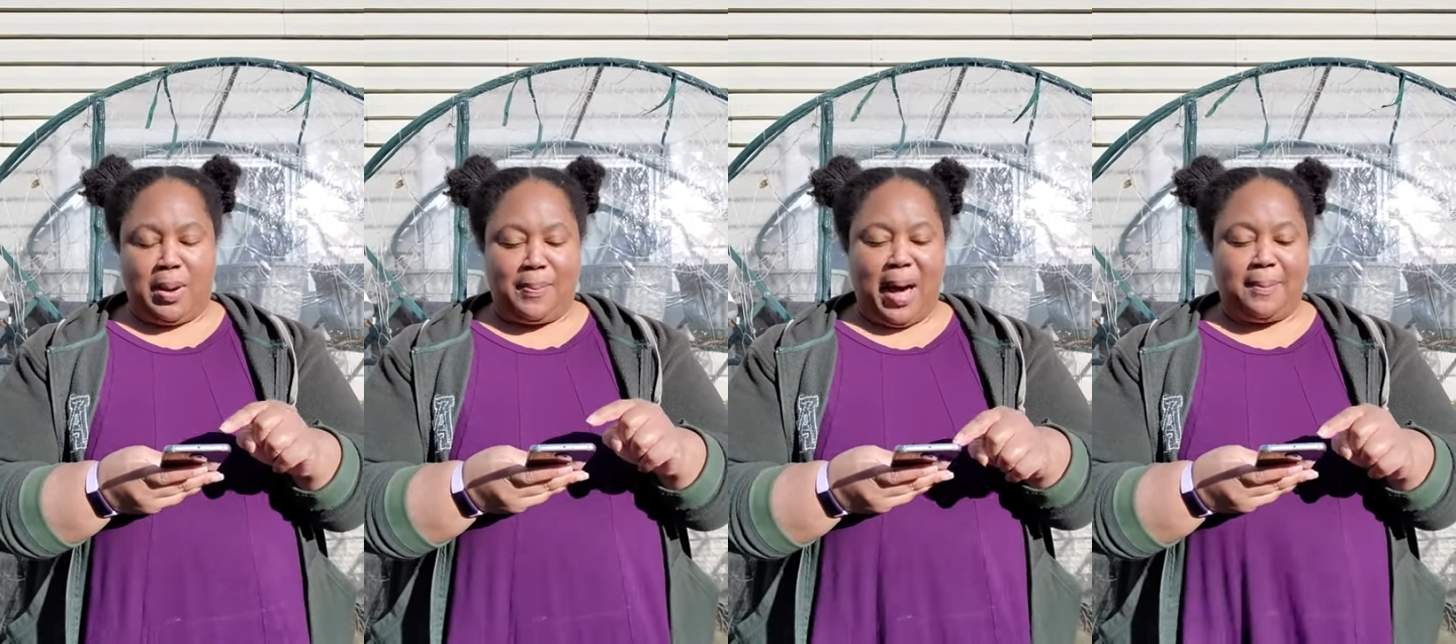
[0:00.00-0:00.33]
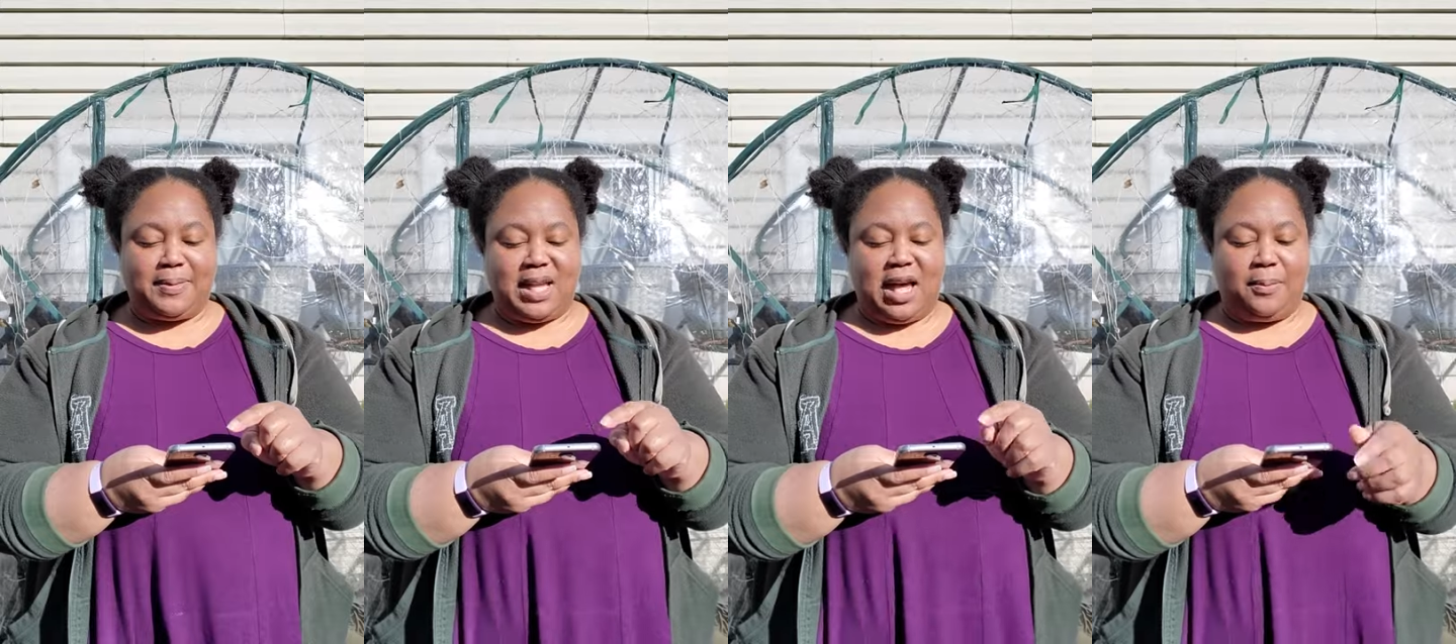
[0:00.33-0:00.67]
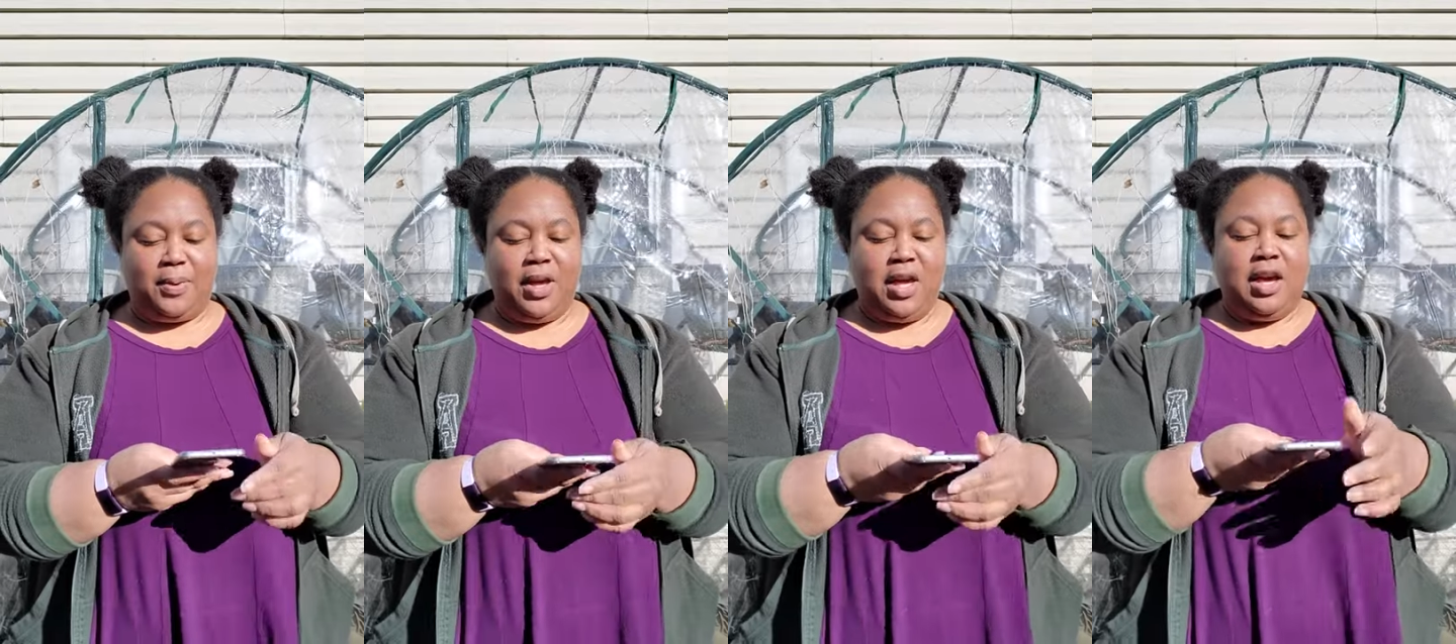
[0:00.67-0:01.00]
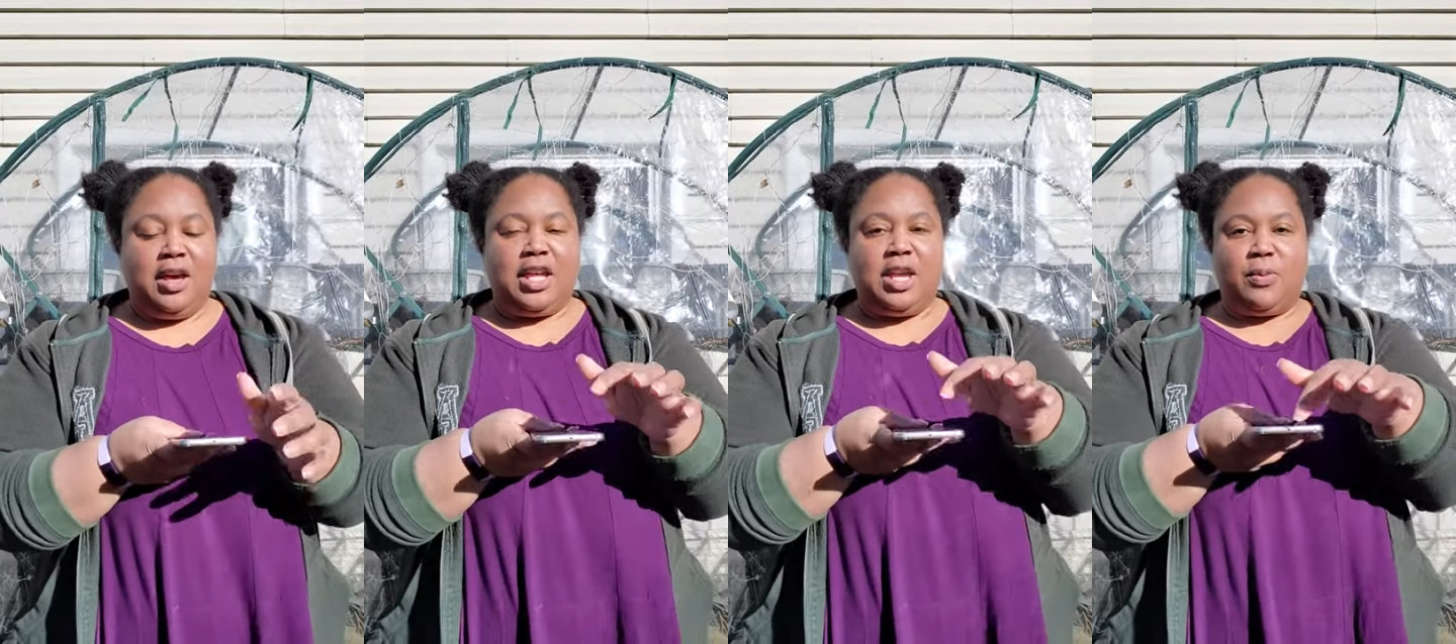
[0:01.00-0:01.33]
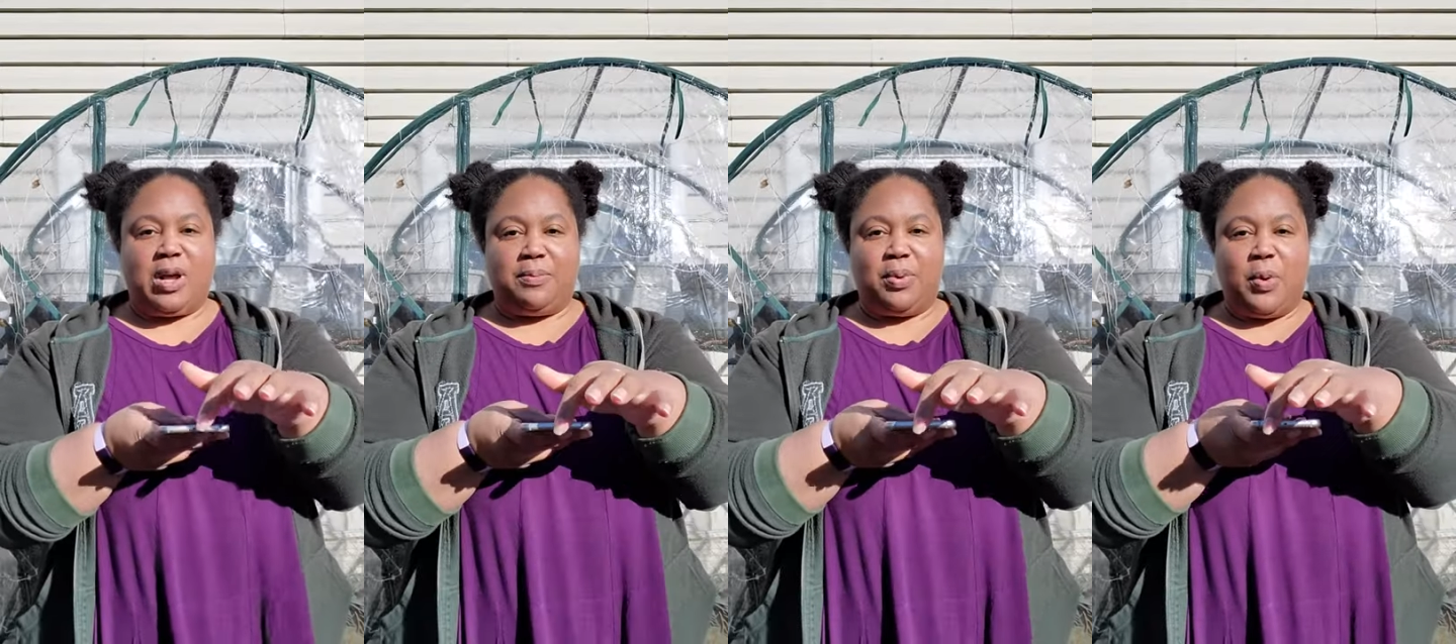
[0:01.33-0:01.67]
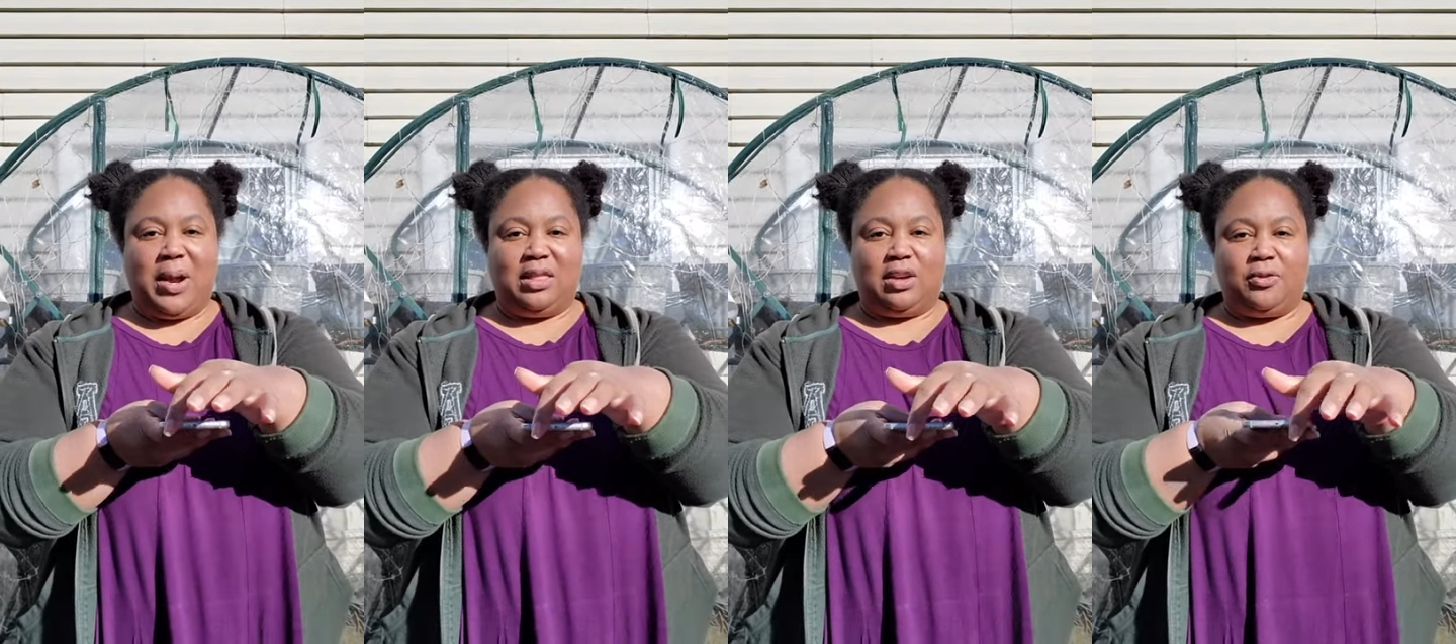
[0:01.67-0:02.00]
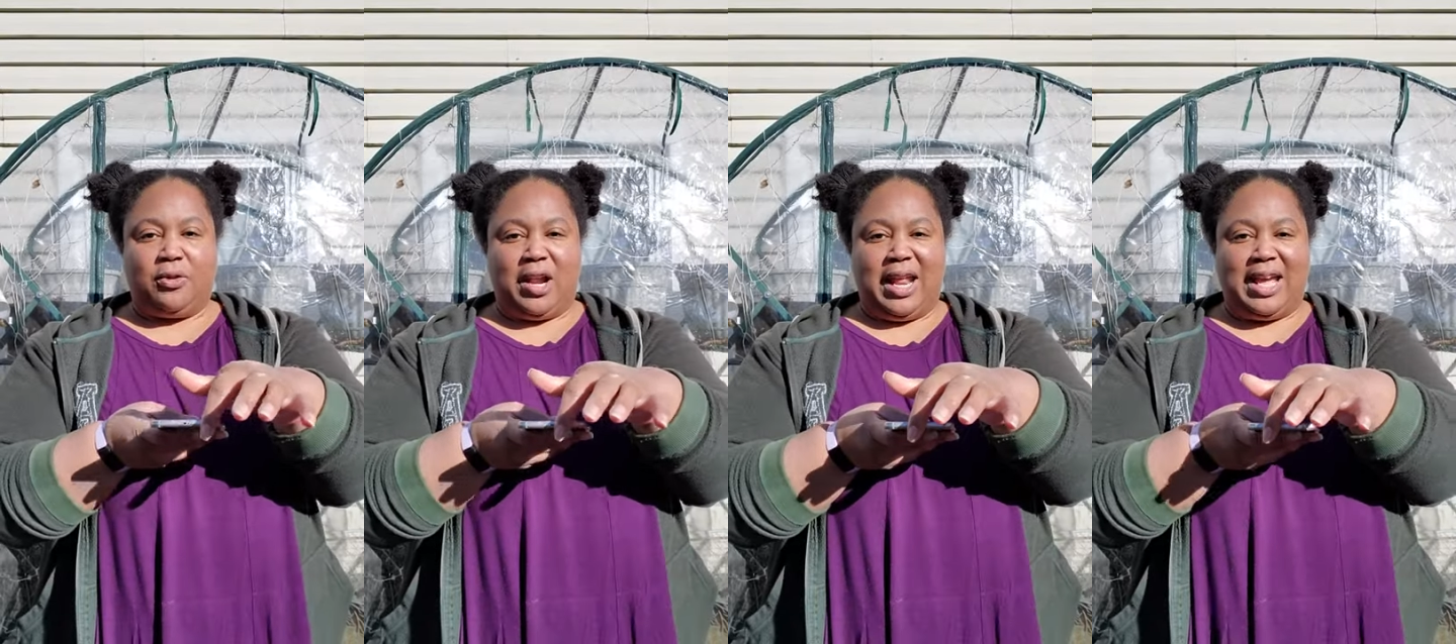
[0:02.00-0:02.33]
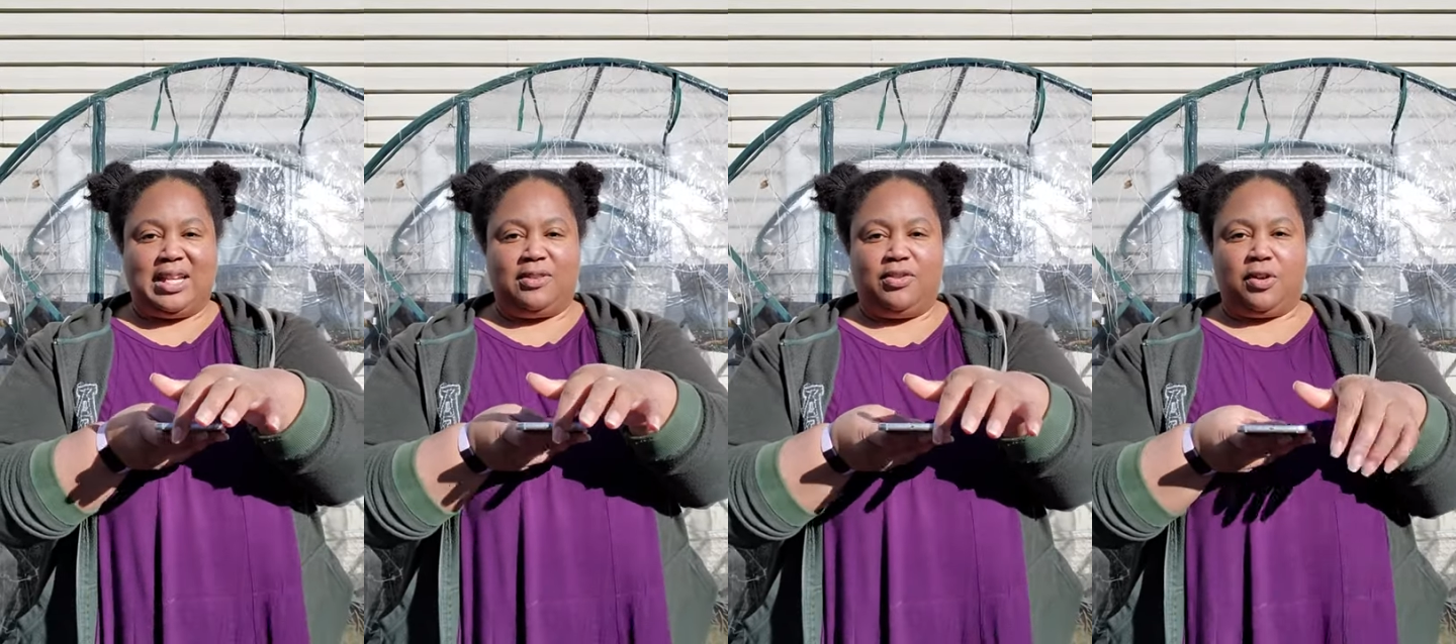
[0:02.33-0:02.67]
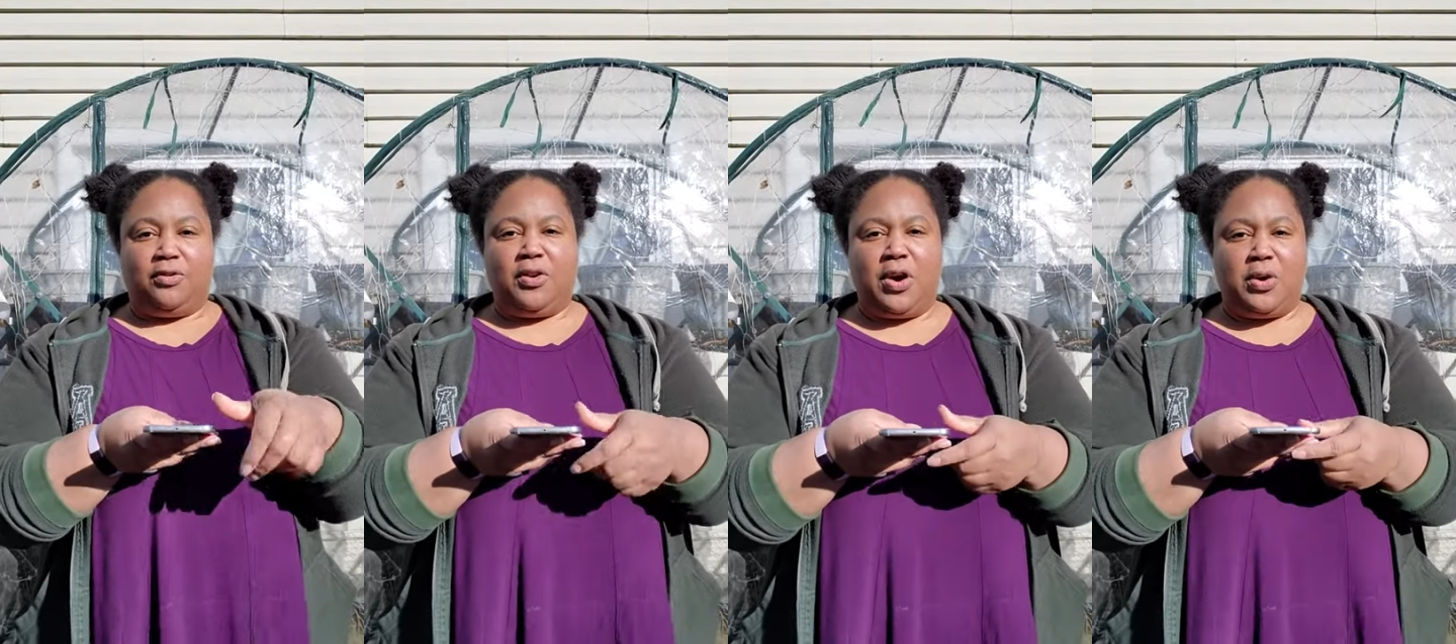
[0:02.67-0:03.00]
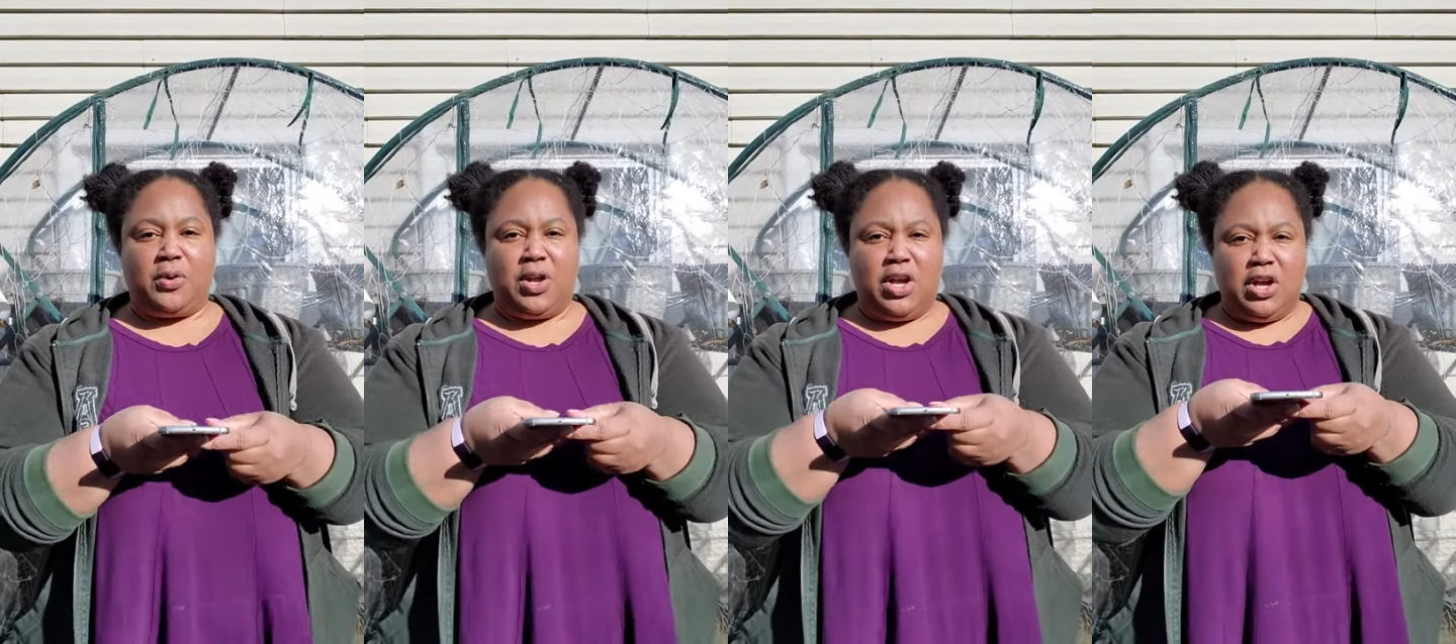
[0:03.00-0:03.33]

pops up, you want to point the front end of your phone